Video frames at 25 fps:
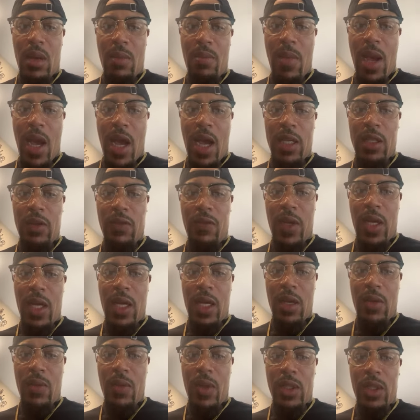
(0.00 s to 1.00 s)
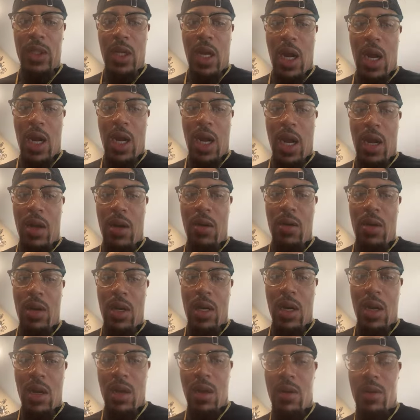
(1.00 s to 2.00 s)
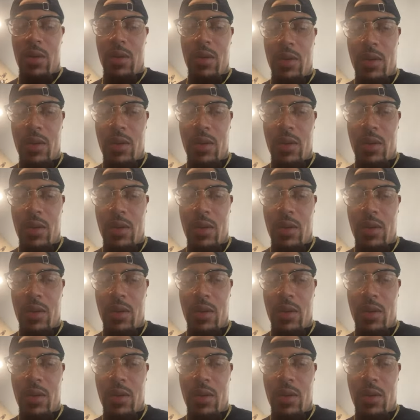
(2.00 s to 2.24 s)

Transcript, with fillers: Mass Vegan, what y'all got going on?